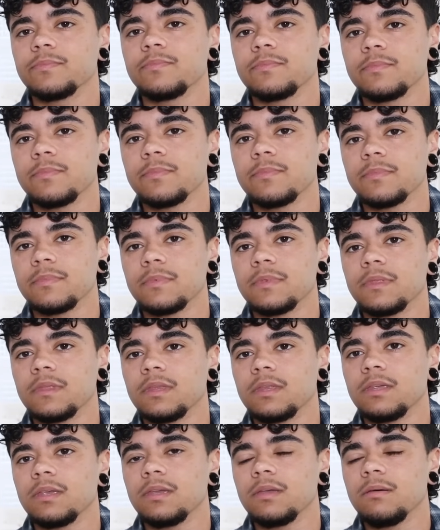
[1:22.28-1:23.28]

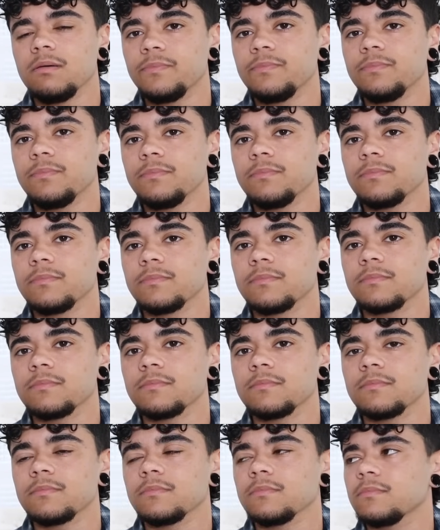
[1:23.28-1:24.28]

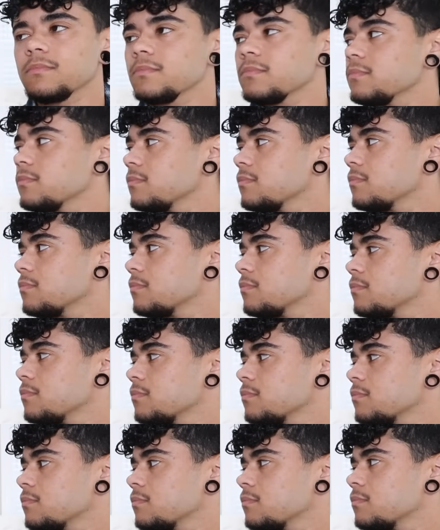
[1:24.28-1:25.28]

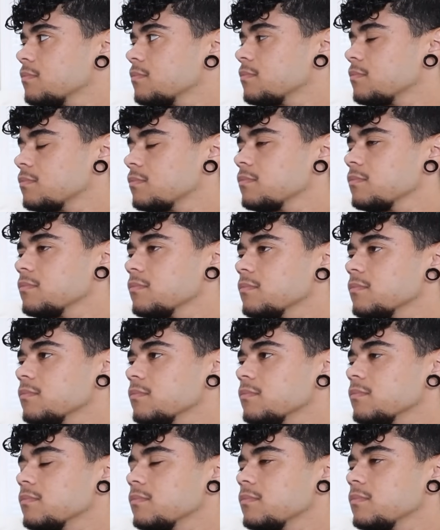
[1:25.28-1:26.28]

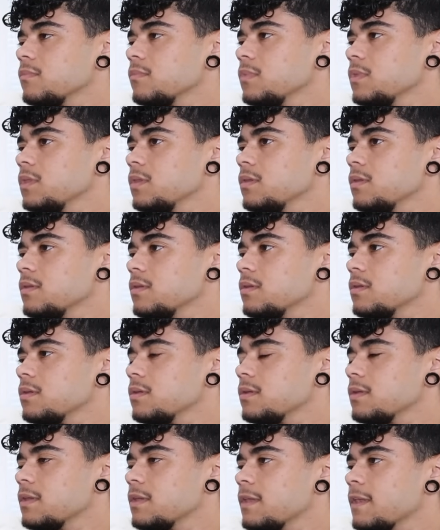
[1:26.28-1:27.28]

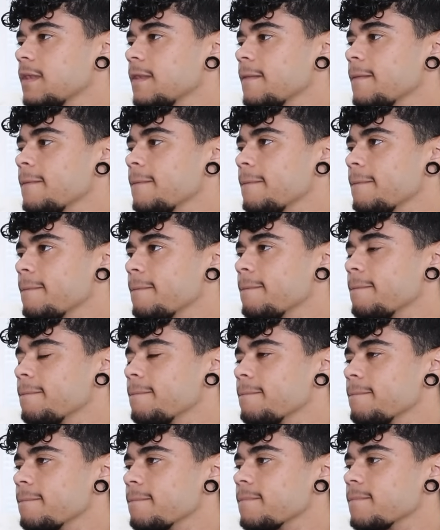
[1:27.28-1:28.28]

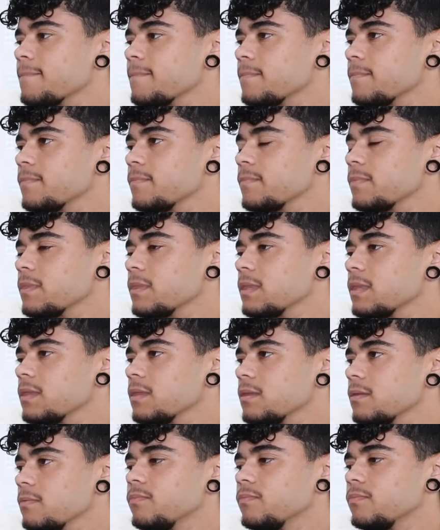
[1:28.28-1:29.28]

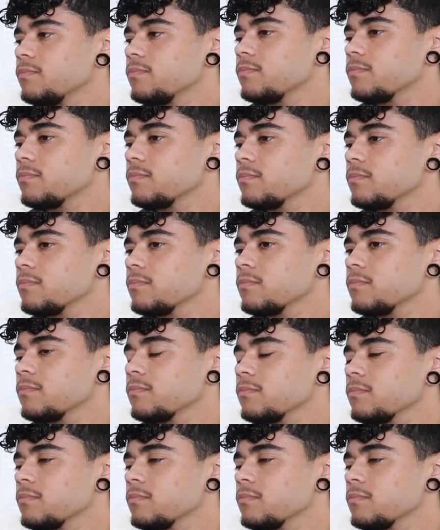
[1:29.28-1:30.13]
No words are spoken by the person on screen.